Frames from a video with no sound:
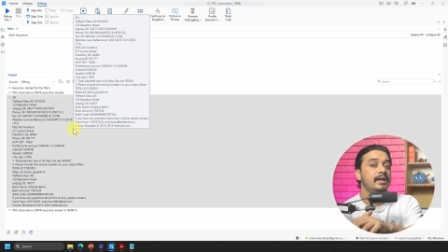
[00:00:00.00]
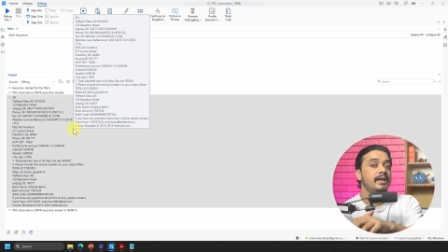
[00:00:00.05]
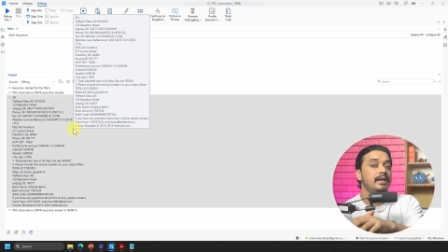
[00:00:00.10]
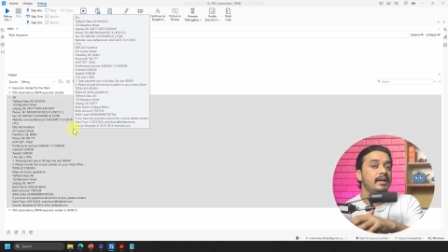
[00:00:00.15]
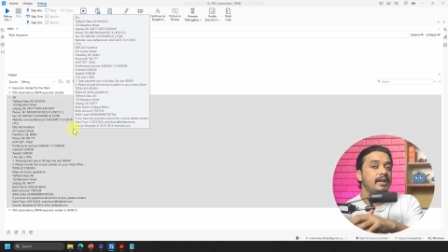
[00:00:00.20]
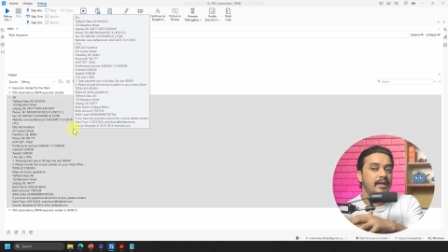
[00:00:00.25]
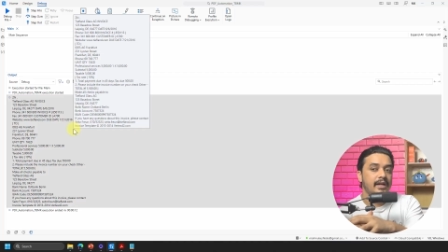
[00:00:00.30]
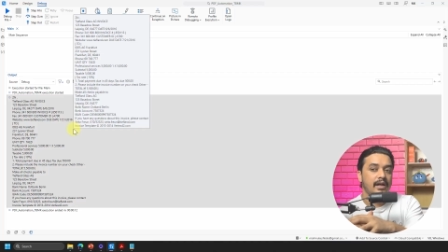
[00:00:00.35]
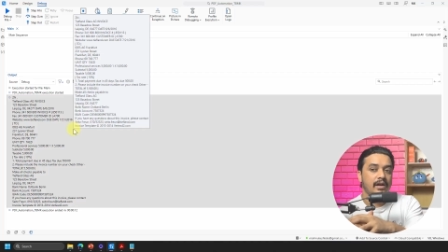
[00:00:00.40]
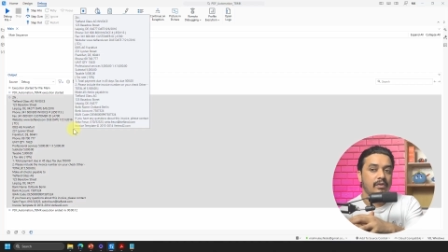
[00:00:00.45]

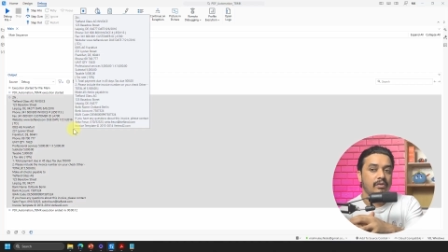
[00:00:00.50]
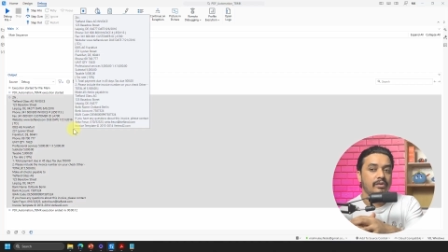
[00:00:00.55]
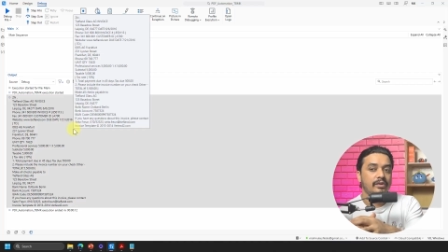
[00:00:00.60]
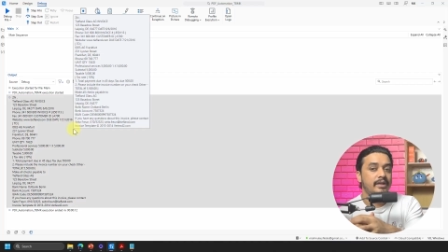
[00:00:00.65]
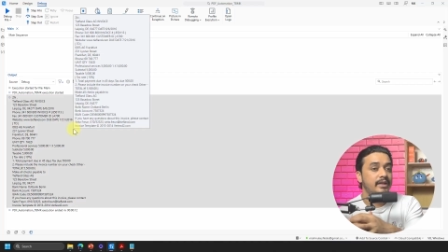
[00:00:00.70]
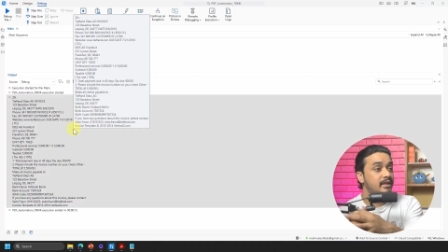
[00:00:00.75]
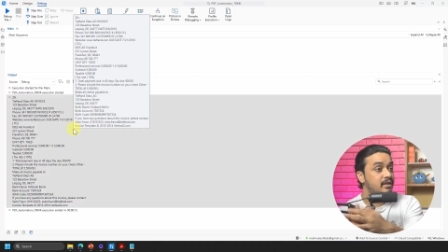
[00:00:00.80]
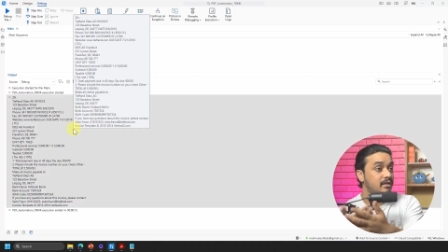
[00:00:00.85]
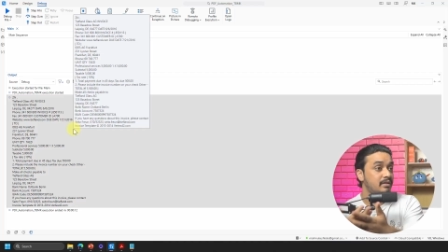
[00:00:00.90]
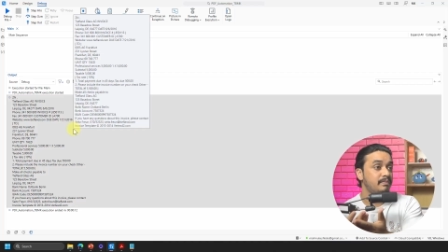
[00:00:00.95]
Now
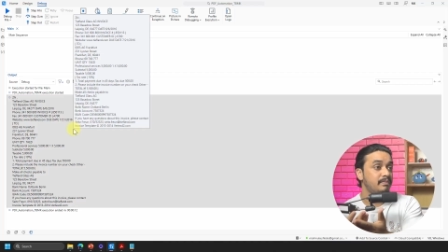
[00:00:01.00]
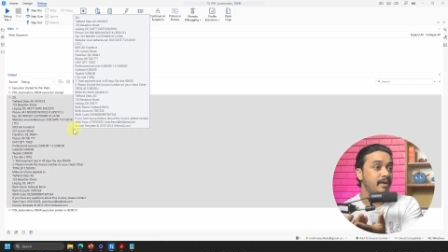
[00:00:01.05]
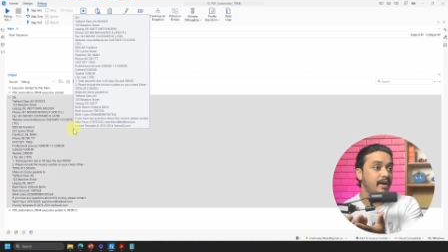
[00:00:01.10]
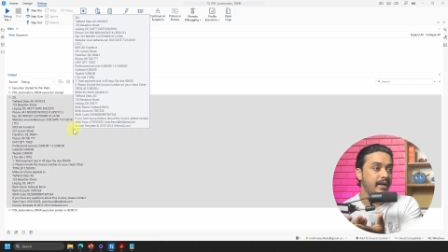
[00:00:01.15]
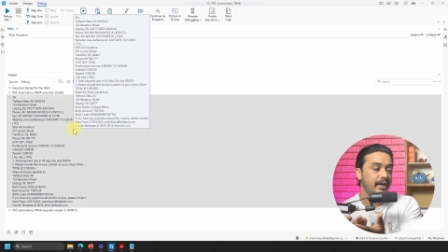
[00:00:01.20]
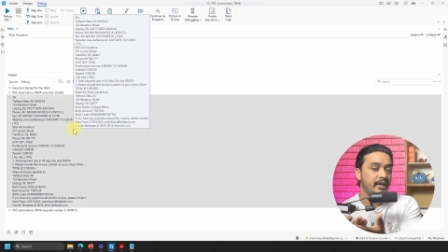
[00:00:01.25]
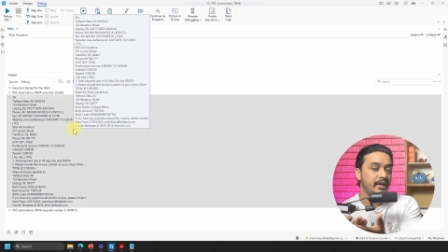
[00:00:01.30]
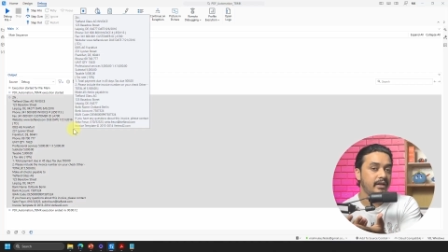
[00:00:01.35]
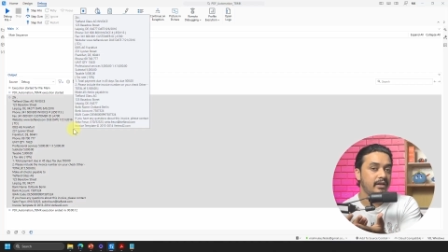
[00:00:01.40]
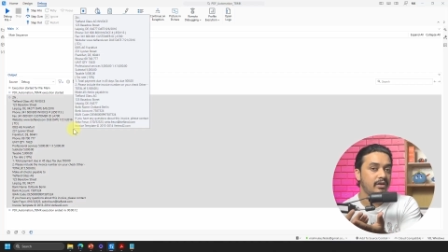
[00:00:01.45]
this
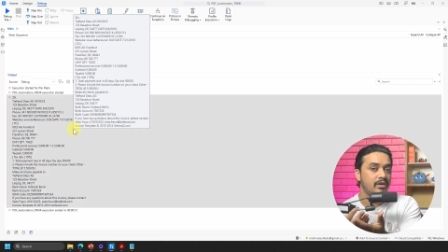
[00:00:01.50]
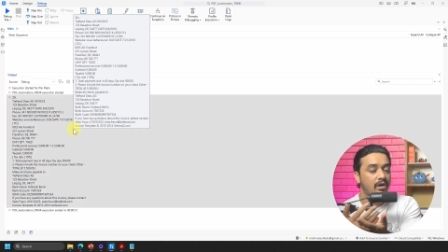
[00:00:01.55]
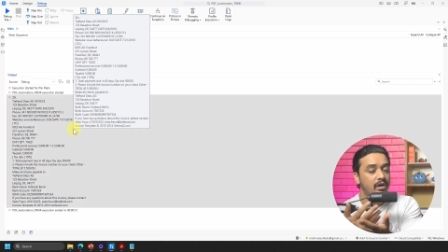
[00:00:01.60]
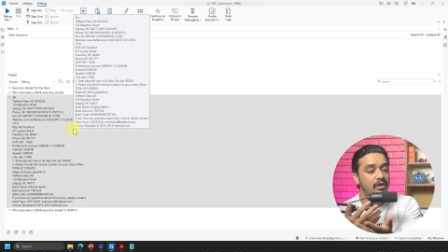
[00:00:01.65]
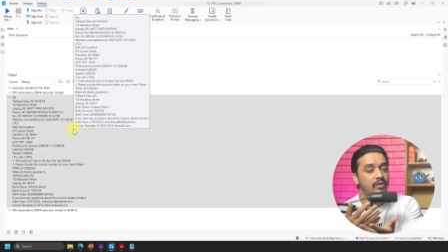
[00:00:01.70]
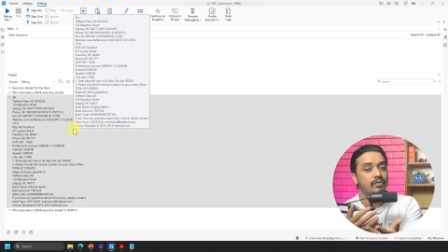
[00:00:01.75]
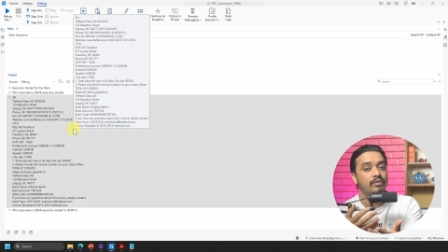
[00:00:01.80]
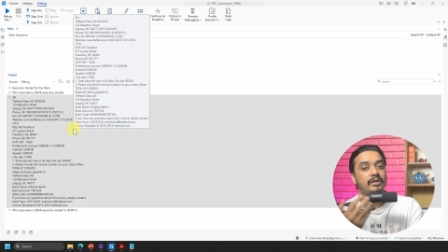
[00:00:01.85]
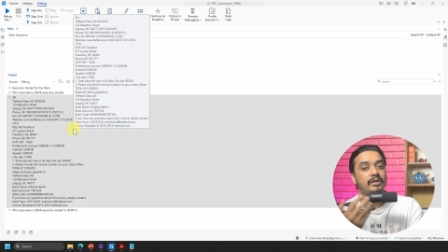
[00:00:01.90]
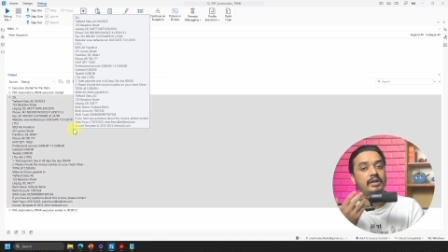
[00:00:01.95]
might
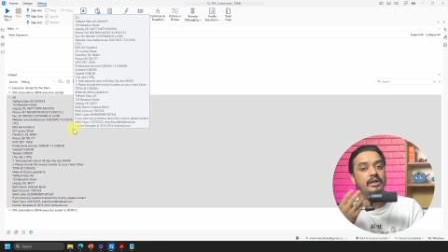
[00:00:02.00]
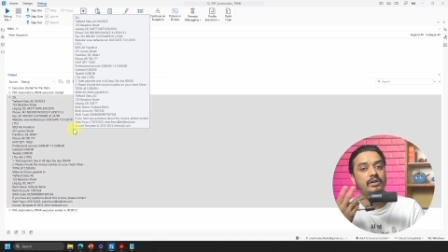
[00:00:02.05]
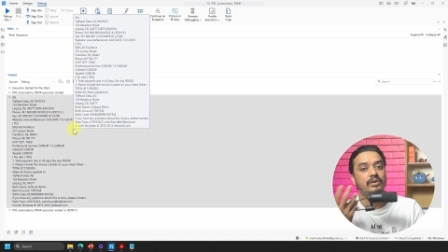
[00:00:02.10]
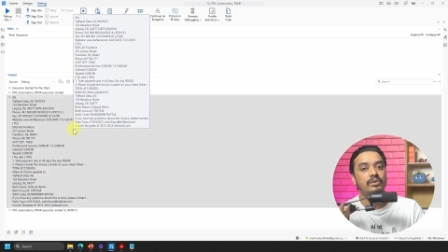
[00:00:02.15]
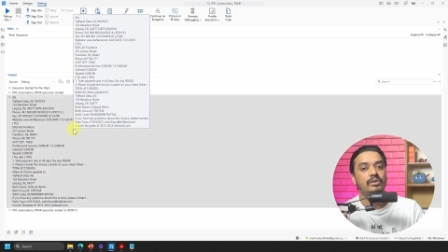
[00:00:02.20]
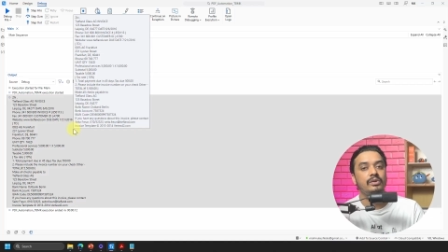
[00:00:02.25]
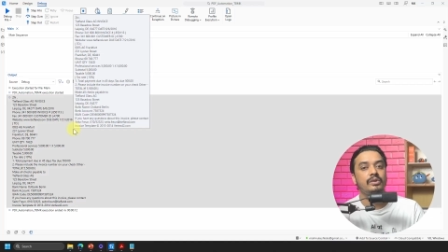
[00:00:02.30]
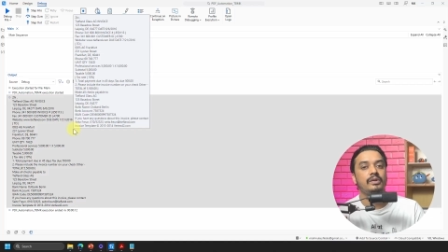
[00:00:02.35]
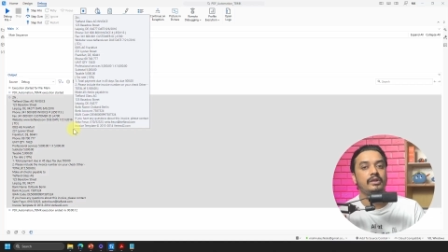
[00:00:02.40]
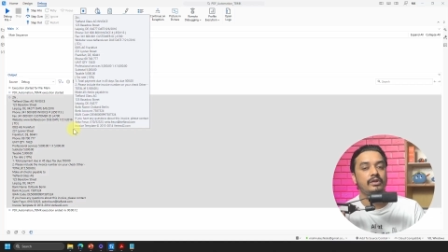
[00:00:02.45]
not work into
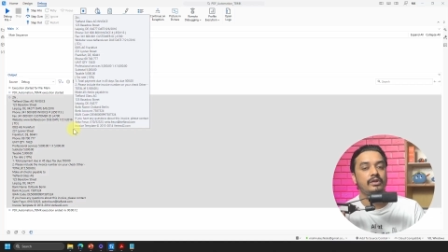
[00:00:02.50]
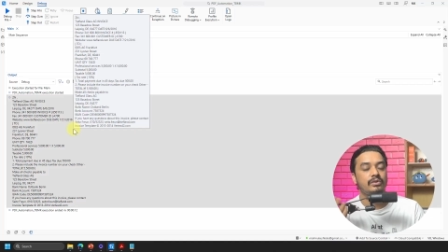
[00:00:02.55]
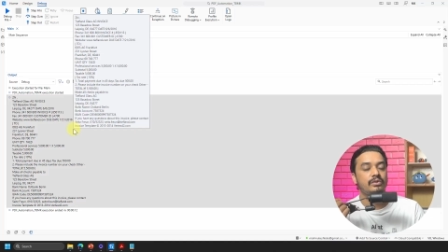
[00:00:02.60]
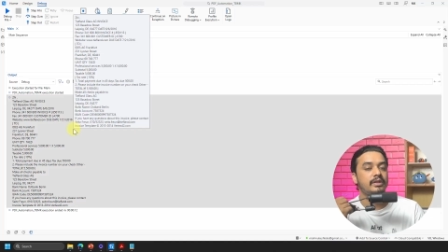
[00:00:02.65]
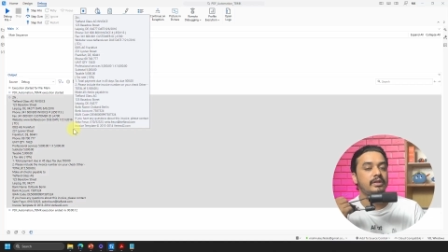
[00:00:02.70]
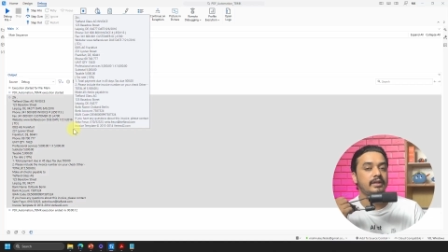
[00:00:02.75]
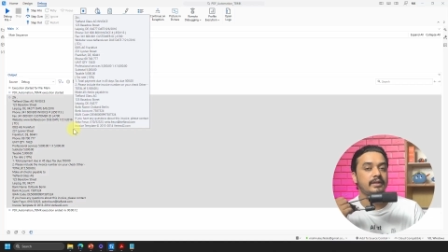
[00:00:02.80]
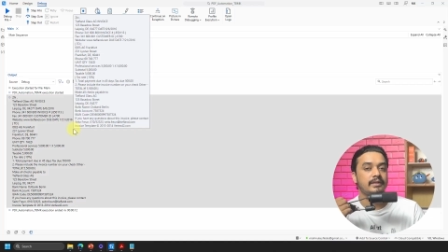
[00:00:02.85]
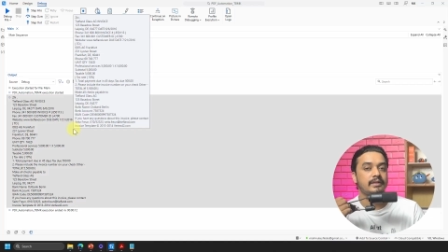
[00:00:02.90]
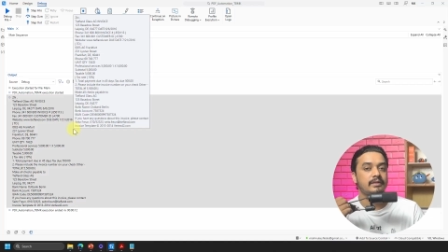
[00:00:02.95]
your use
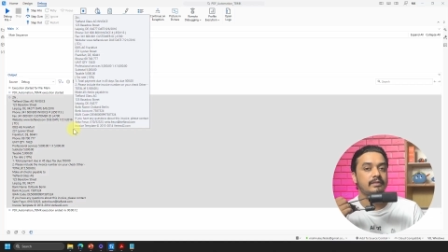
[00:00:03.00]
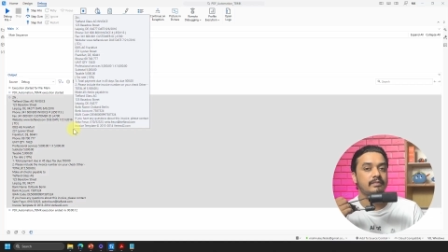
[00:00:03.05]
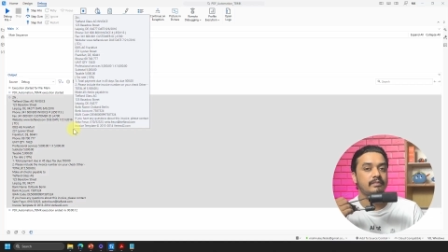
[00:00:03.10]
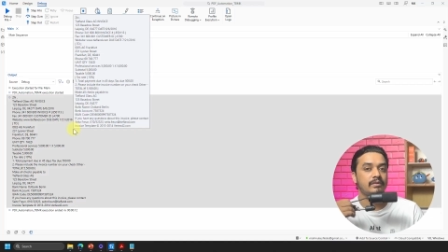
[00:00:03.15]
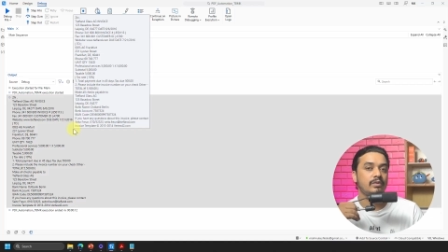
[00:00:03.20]
case.